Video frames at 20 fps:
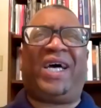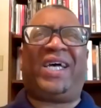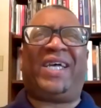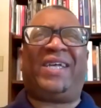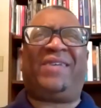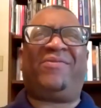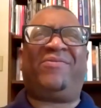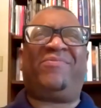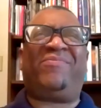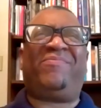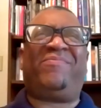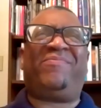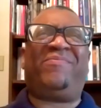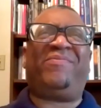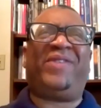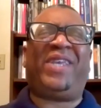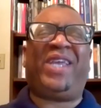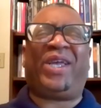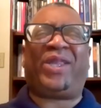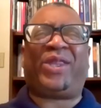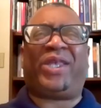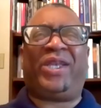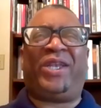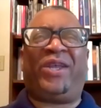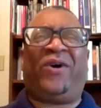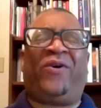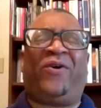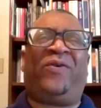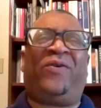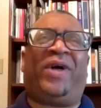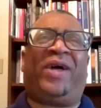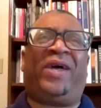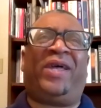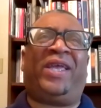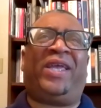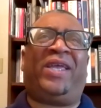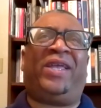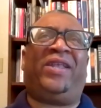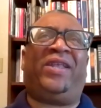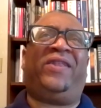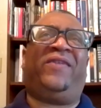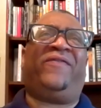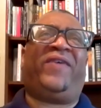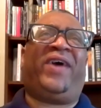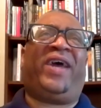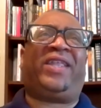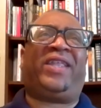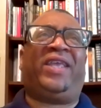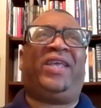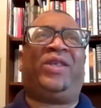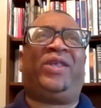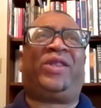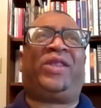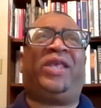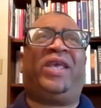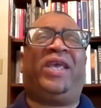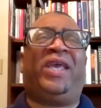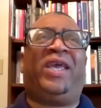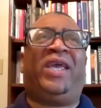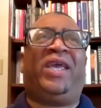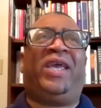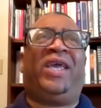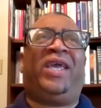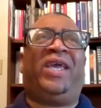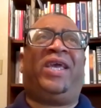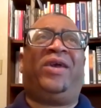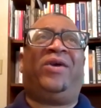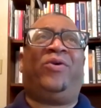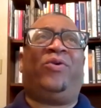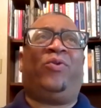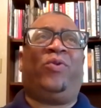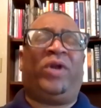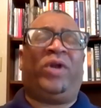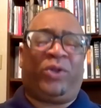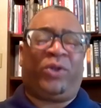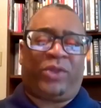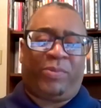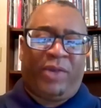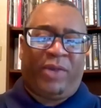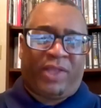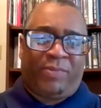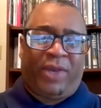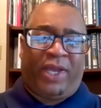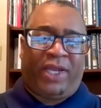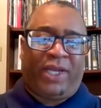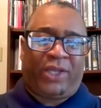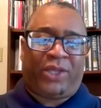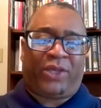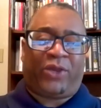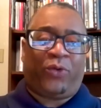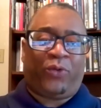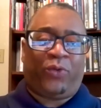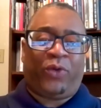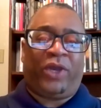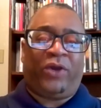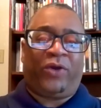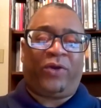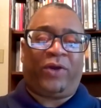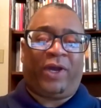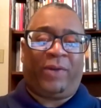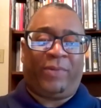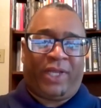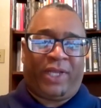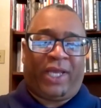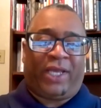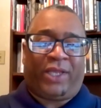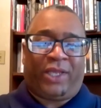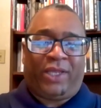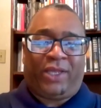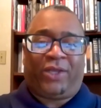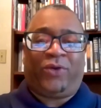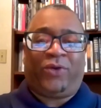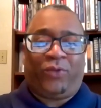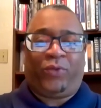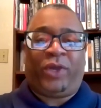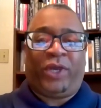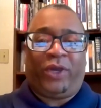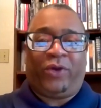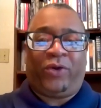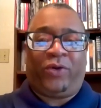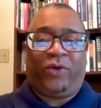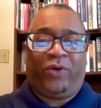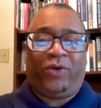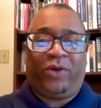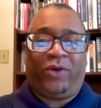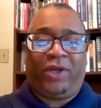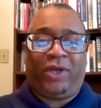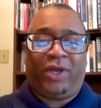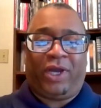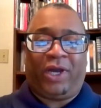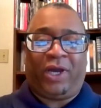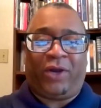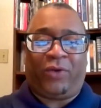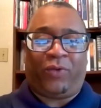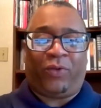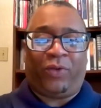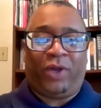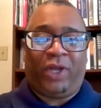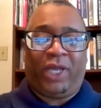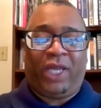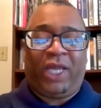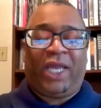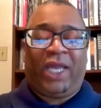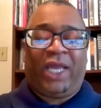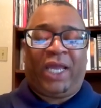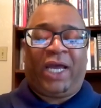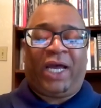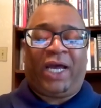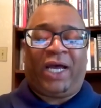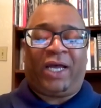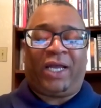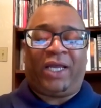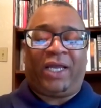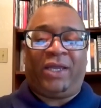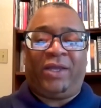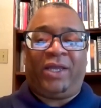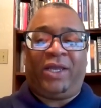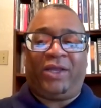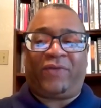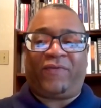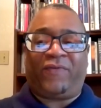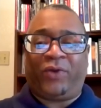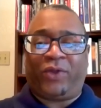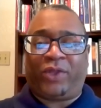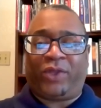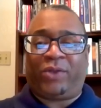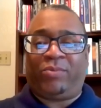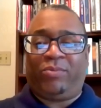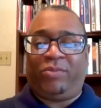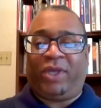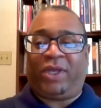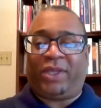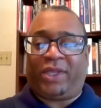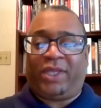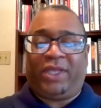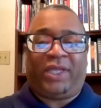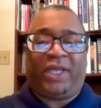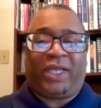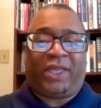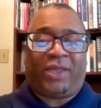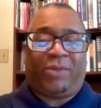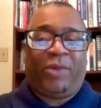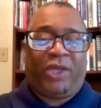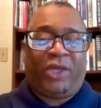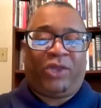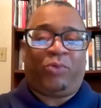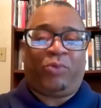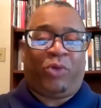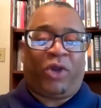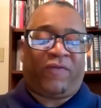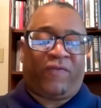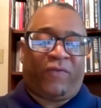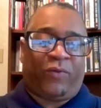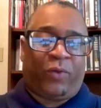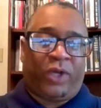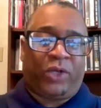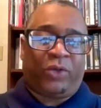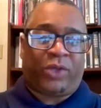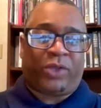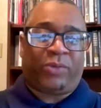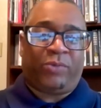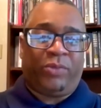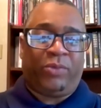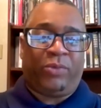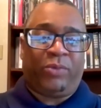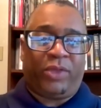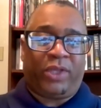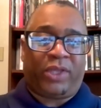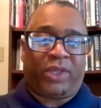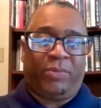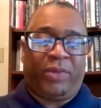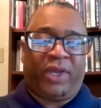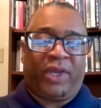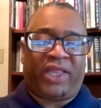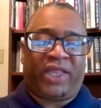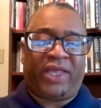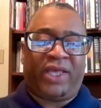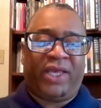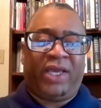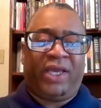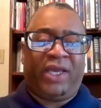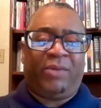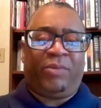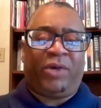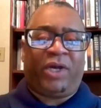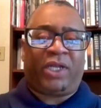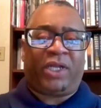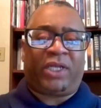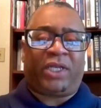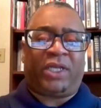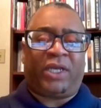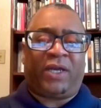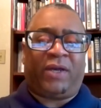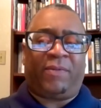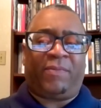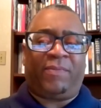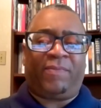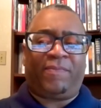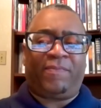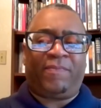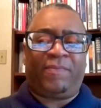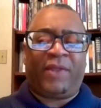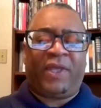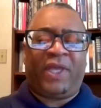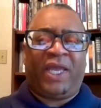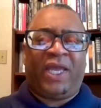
uh, yes and no. Uh, the fact is, Wendell Smith made his career. I mean, that's his career. Uh, uh, his first that's that's a major break for Wendell Smith. But um,